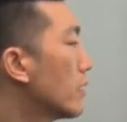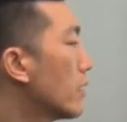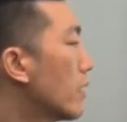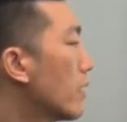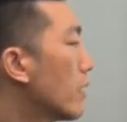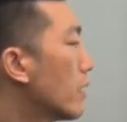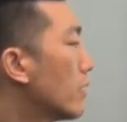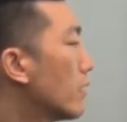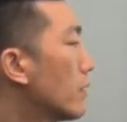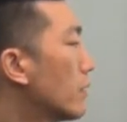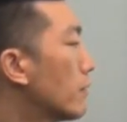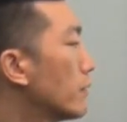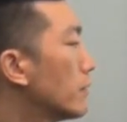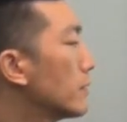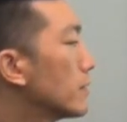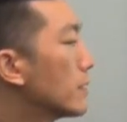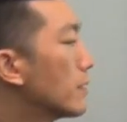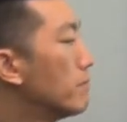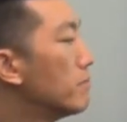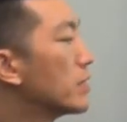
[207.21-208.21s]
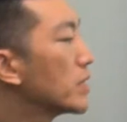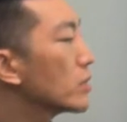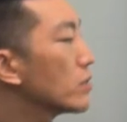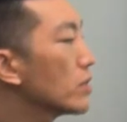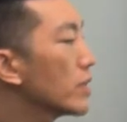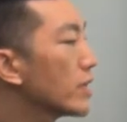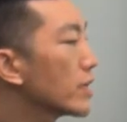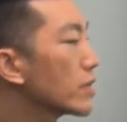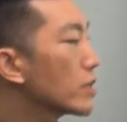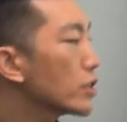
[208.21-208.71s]
the
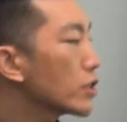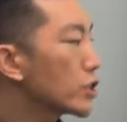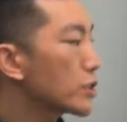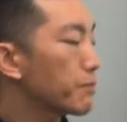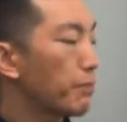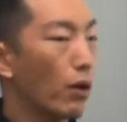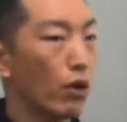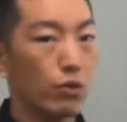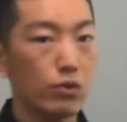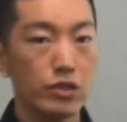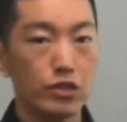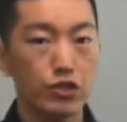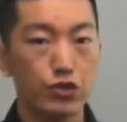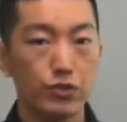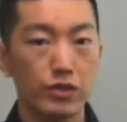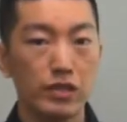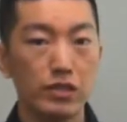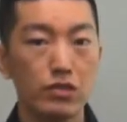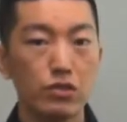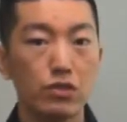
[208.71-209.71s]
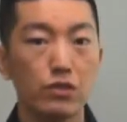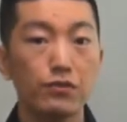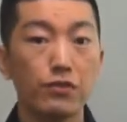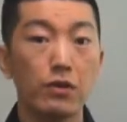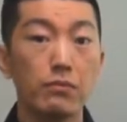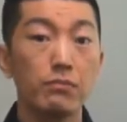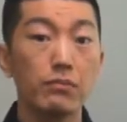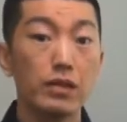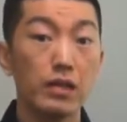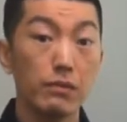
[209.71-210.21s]
Middle English poetry, so
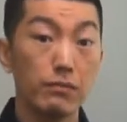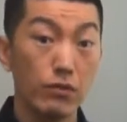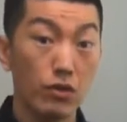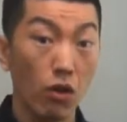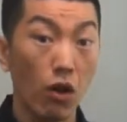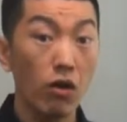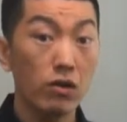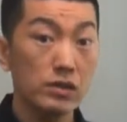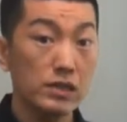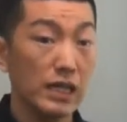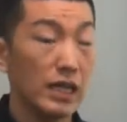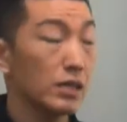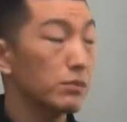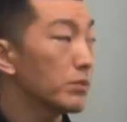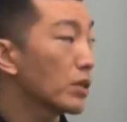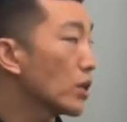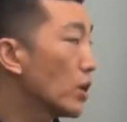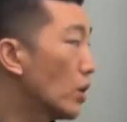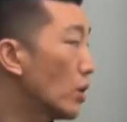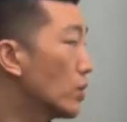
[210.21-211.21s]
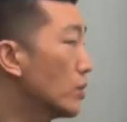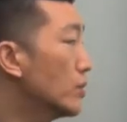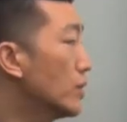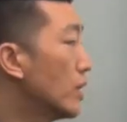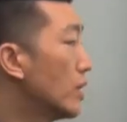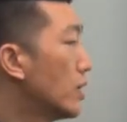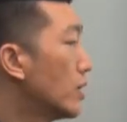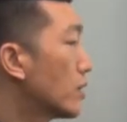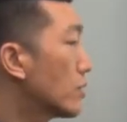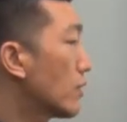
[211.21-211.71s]
from long time
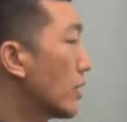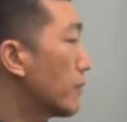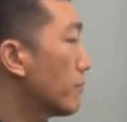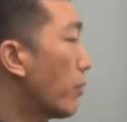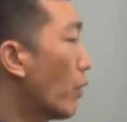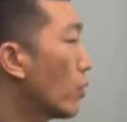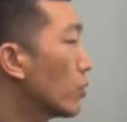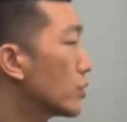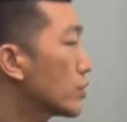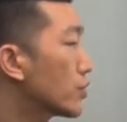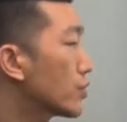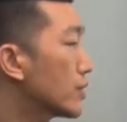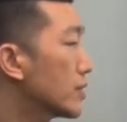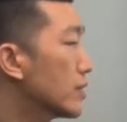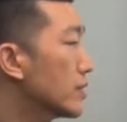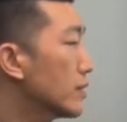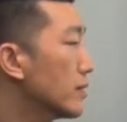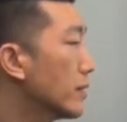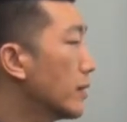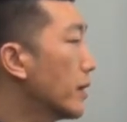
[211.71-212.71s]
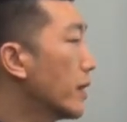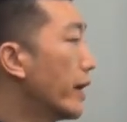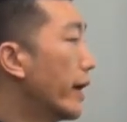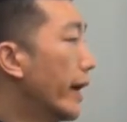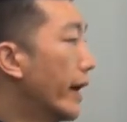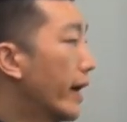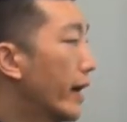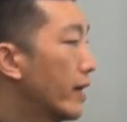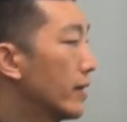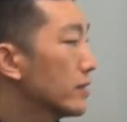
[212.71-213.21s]
ago, right, poetry,
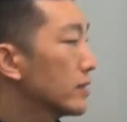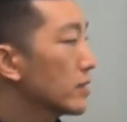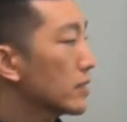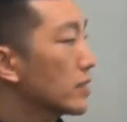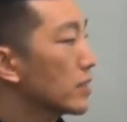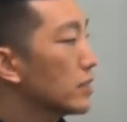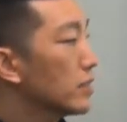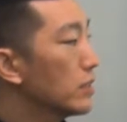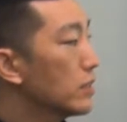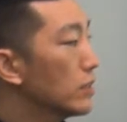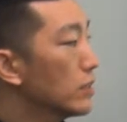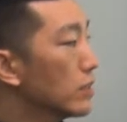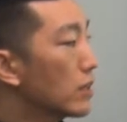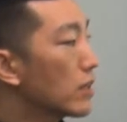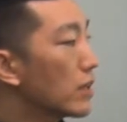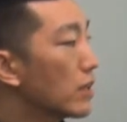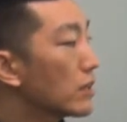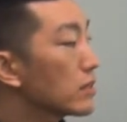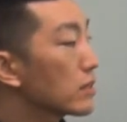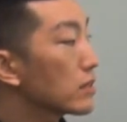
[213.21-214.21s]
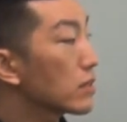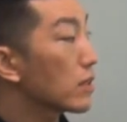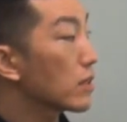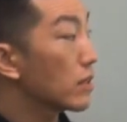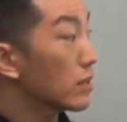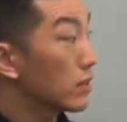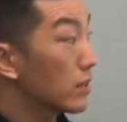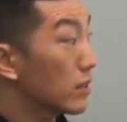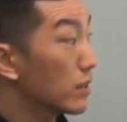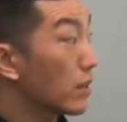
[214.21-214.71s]
and he
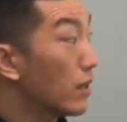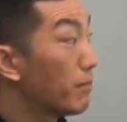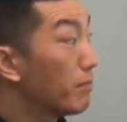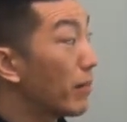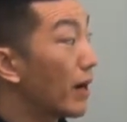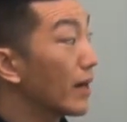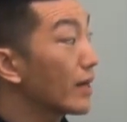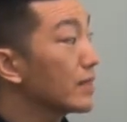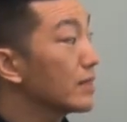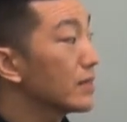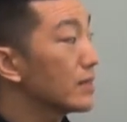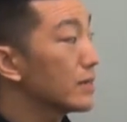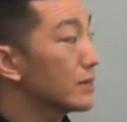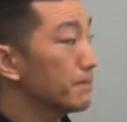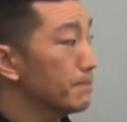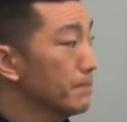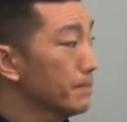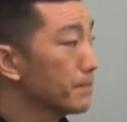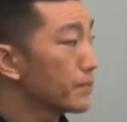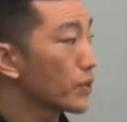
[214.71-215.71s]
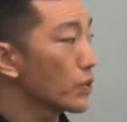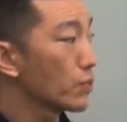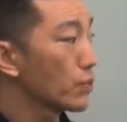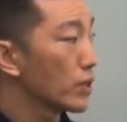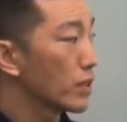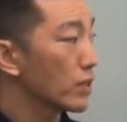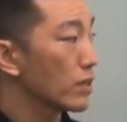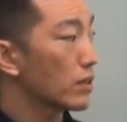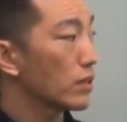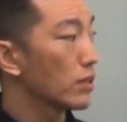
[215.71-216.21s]
combined it
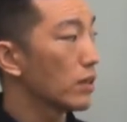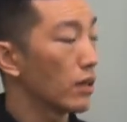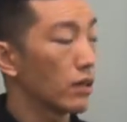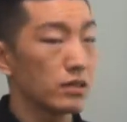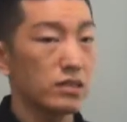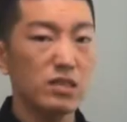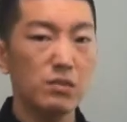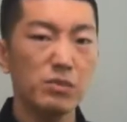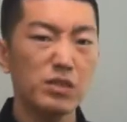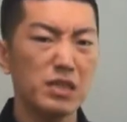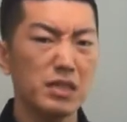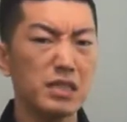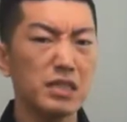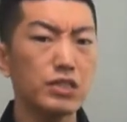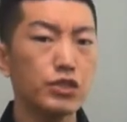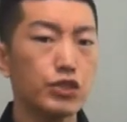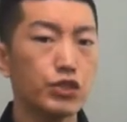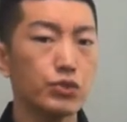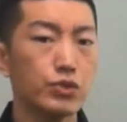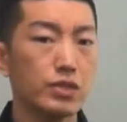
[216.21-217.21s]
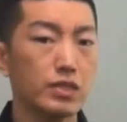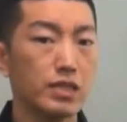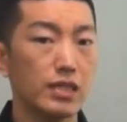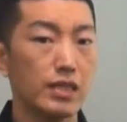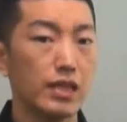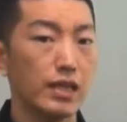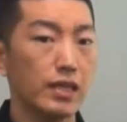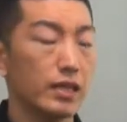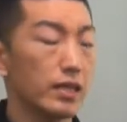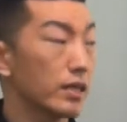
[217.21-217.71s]
with some of the issues
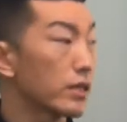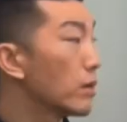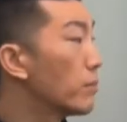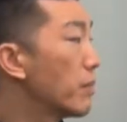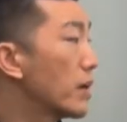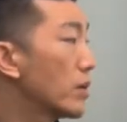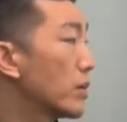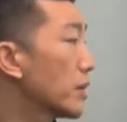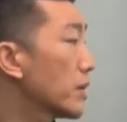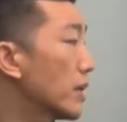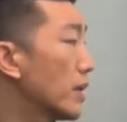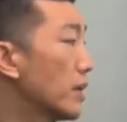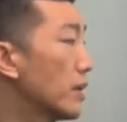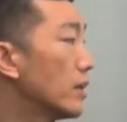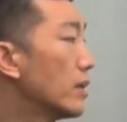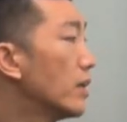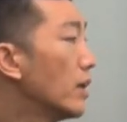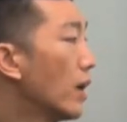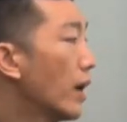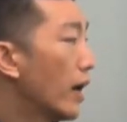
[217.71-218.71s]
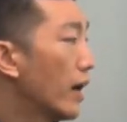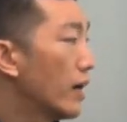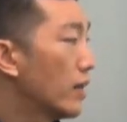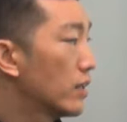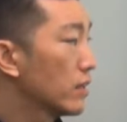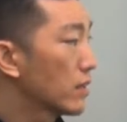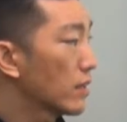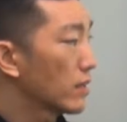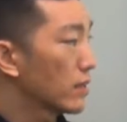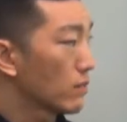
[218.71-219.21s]
today in America.
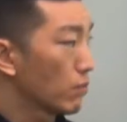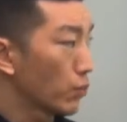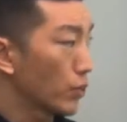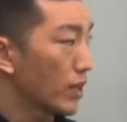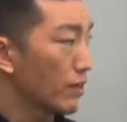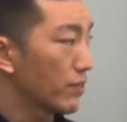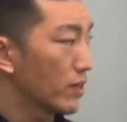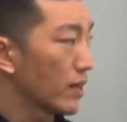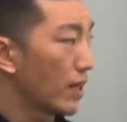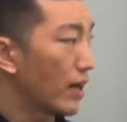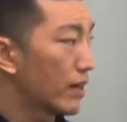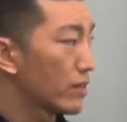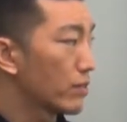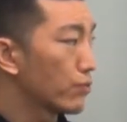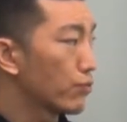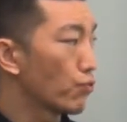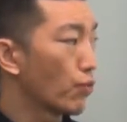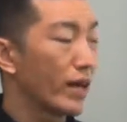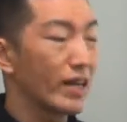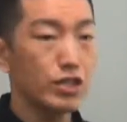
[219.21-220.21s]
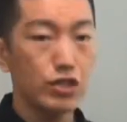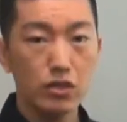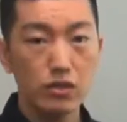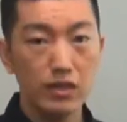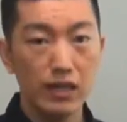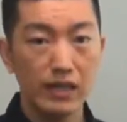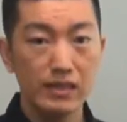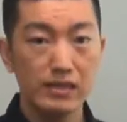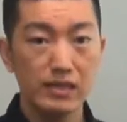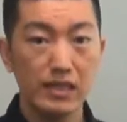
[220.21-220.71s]
And we have a lot of racial
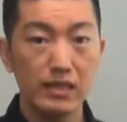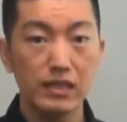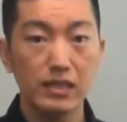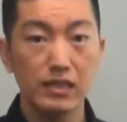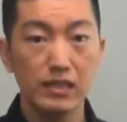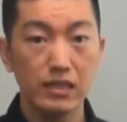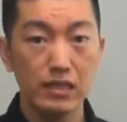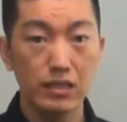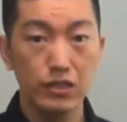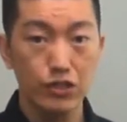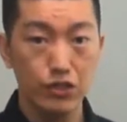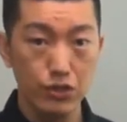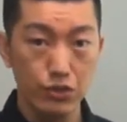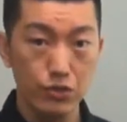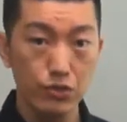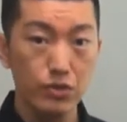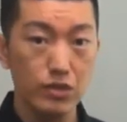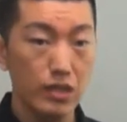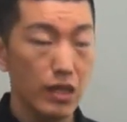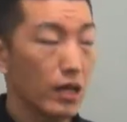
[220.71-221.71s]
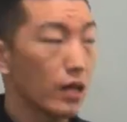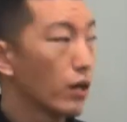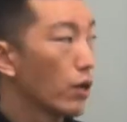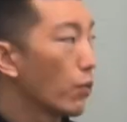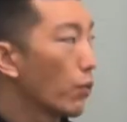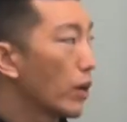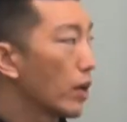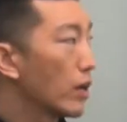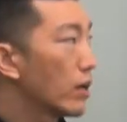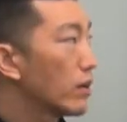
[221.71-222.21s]
identity issues
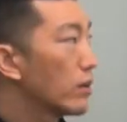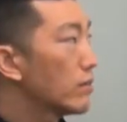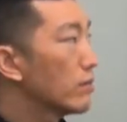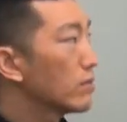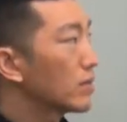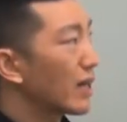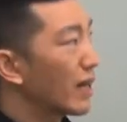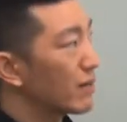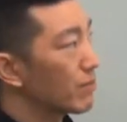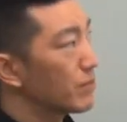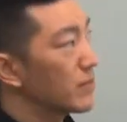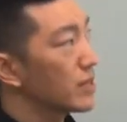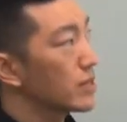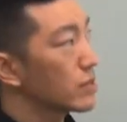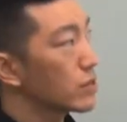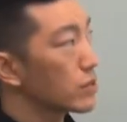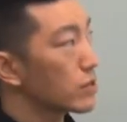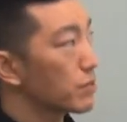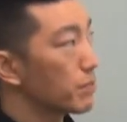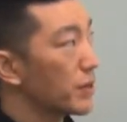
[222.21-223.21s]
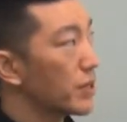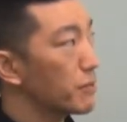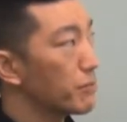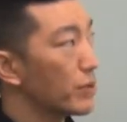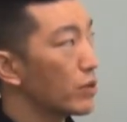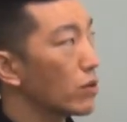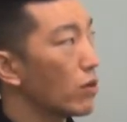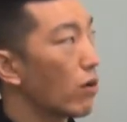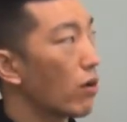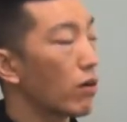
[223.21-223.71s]
where that means
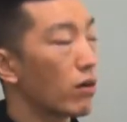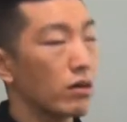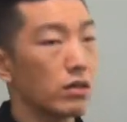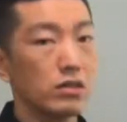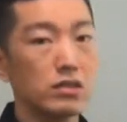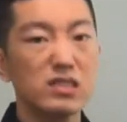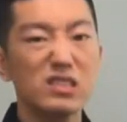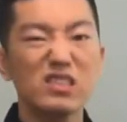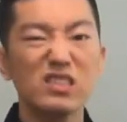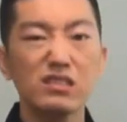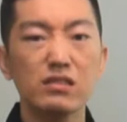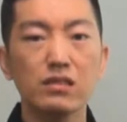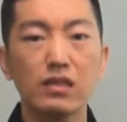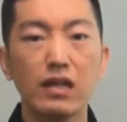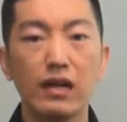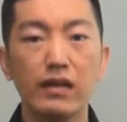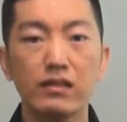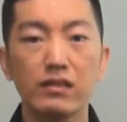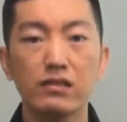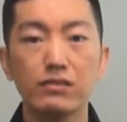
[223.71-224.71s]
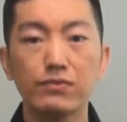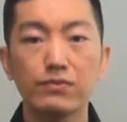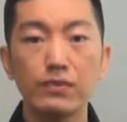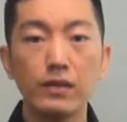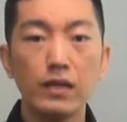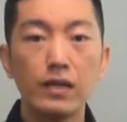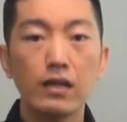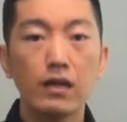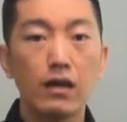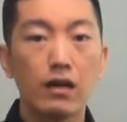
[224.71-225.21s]
people are still kind of
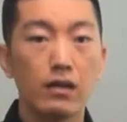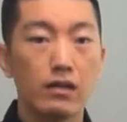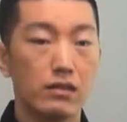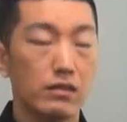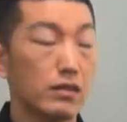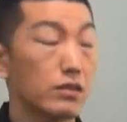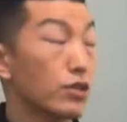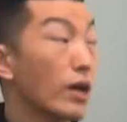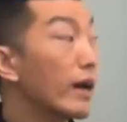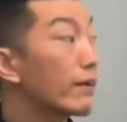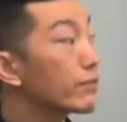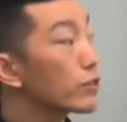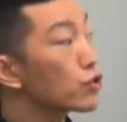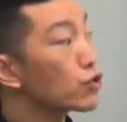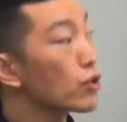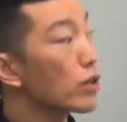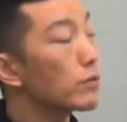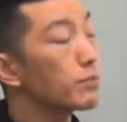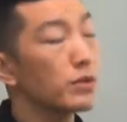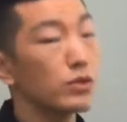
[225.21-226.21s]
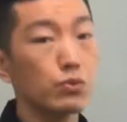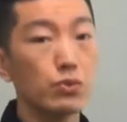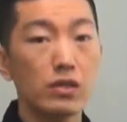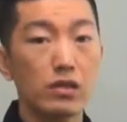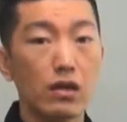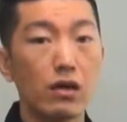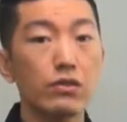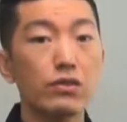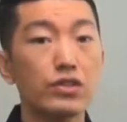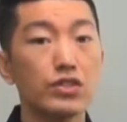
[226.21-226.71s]
having trouble with
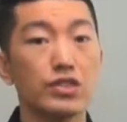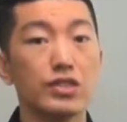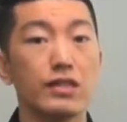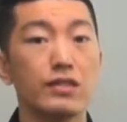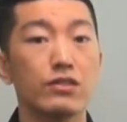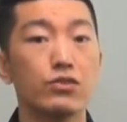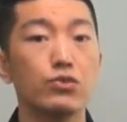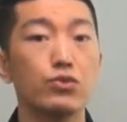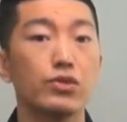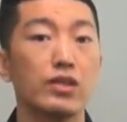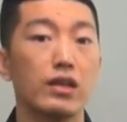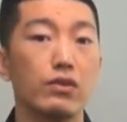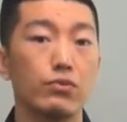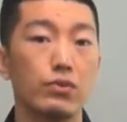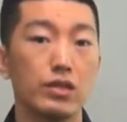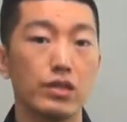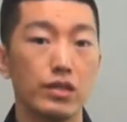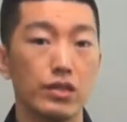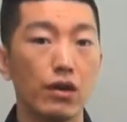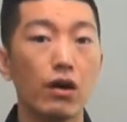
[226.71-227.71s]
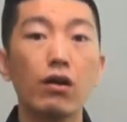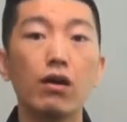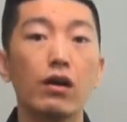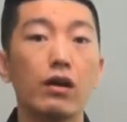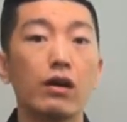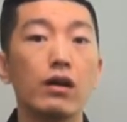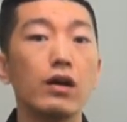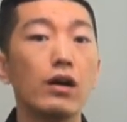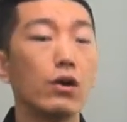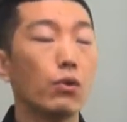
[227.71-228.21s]
understanding who they really
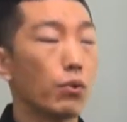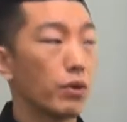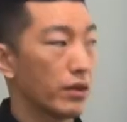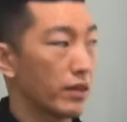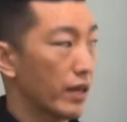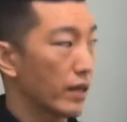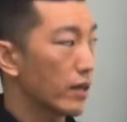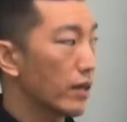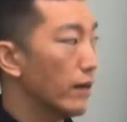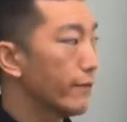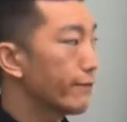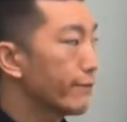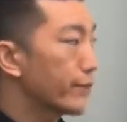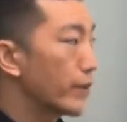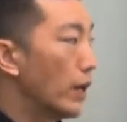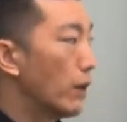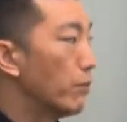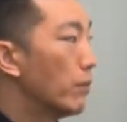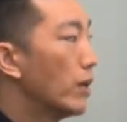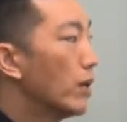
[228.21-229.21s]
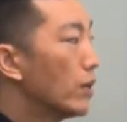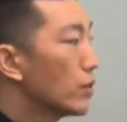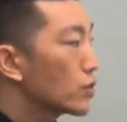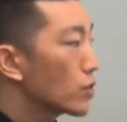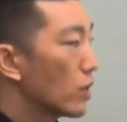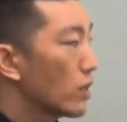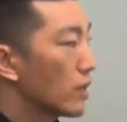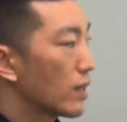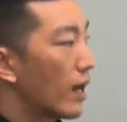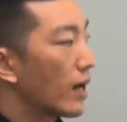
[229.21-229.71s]
are, where they come from.
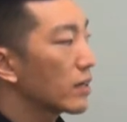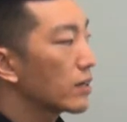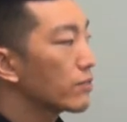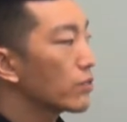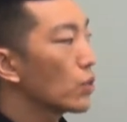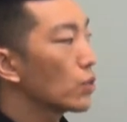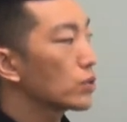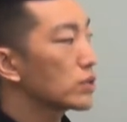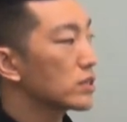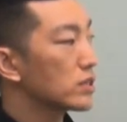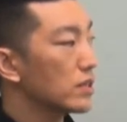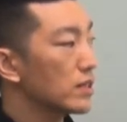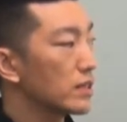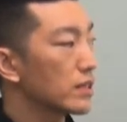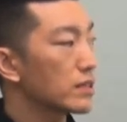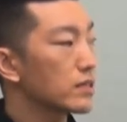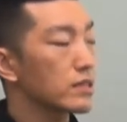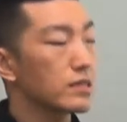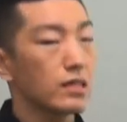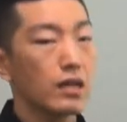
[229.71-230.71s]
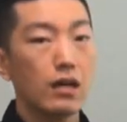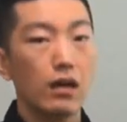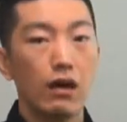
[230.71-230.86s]
So a lot of those things,